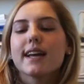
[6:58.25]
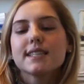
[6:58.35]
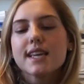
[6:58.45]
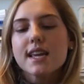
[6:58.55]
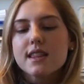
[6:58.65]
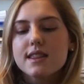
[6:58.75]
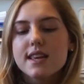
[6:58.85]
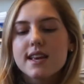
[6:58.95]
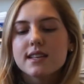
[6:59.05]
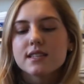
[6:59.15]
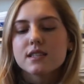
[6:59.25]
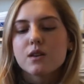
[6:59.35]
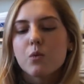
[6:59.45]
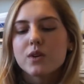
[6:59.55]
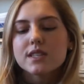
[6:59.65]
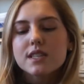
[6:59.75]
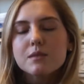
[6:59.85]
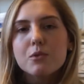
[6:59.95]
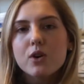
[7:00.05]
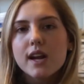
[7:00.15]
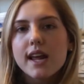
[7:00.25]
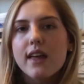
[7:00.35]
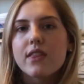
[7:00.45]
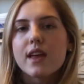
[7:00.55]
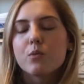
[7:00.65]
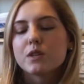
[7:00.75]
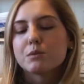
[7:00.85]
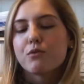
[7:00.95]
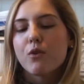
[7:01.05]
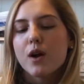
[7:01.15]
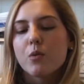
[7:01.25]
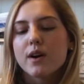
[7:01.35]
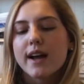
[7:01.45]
take this once in the morning and then once before I work